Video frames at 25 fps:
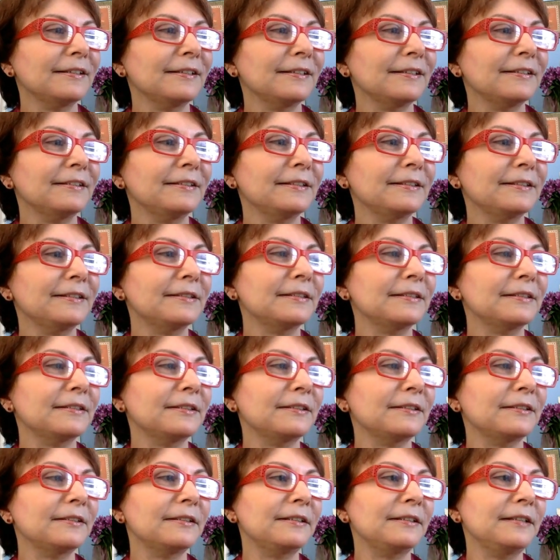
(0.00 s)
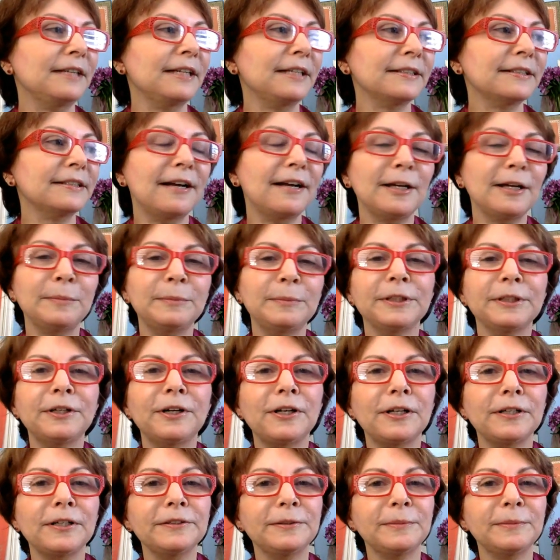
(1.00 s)
This next haibun,
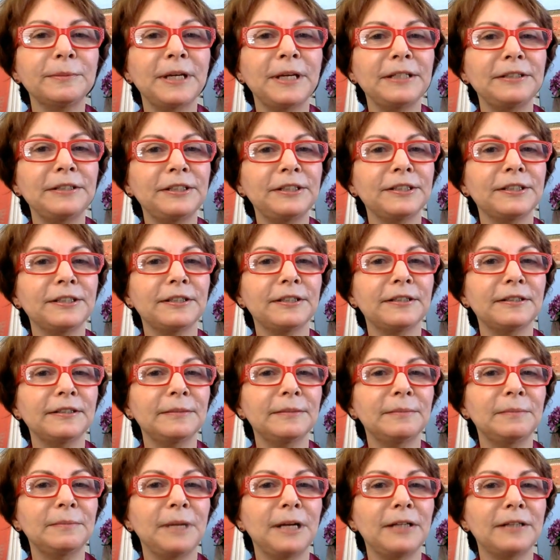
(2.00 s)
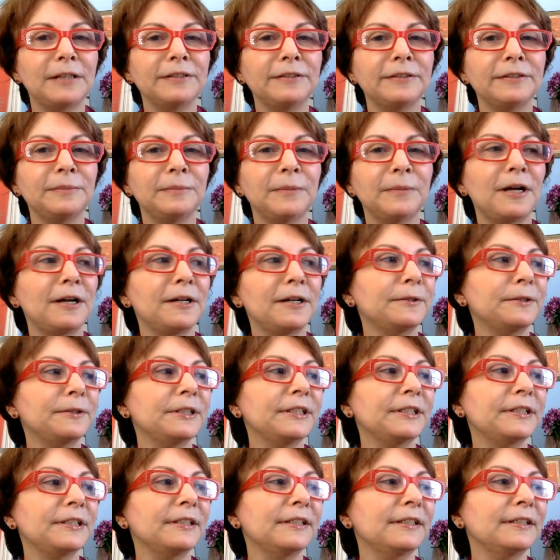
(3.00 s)
called Dementia, Mild to
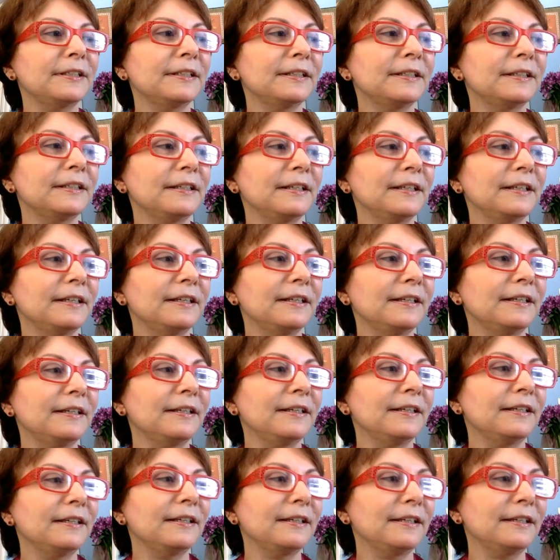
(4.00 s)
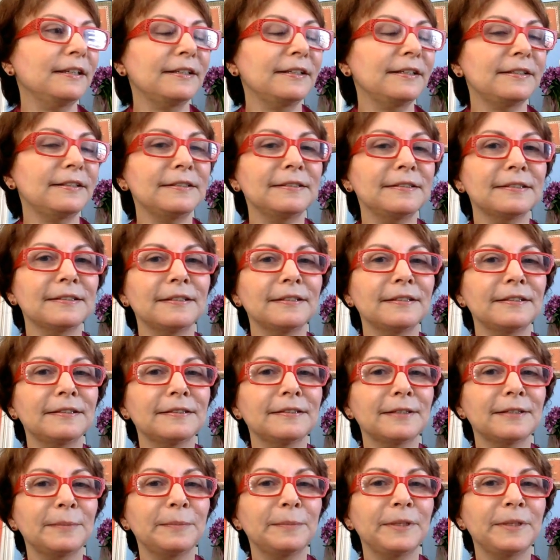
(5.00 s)
Moderate, is
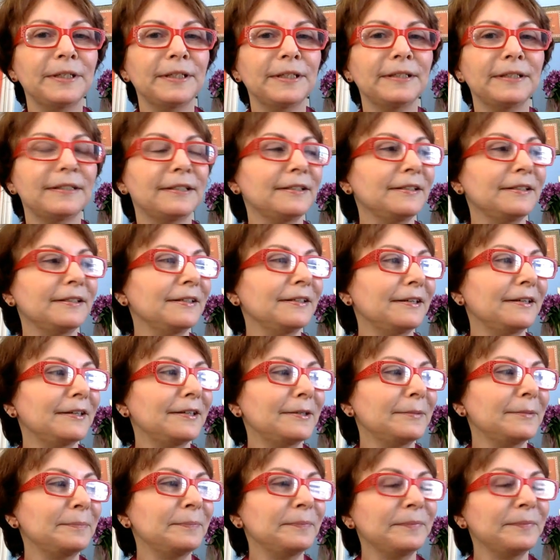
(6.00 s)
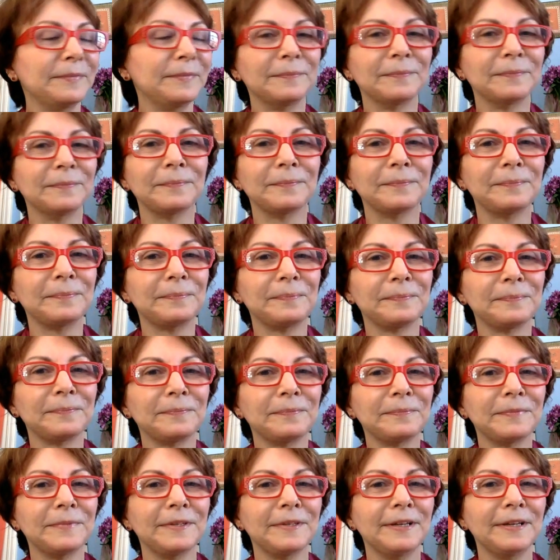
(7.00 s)
something that
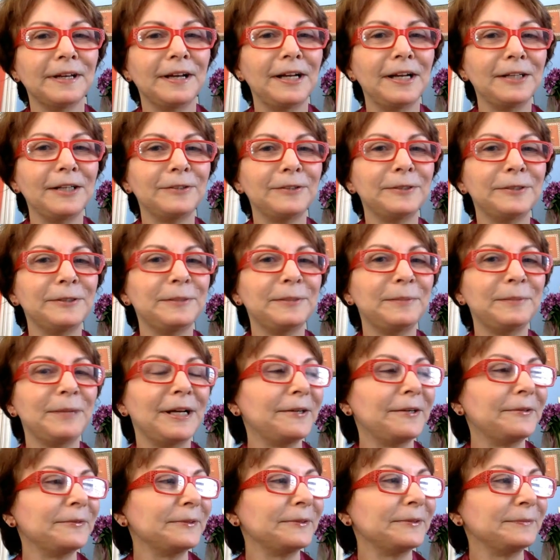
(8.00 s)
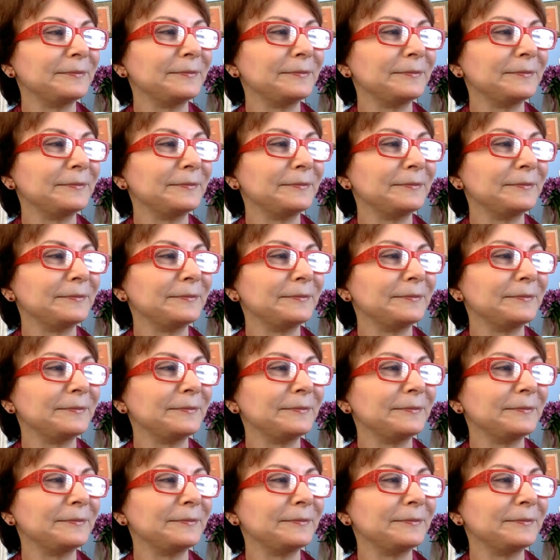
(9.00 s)
I learned about.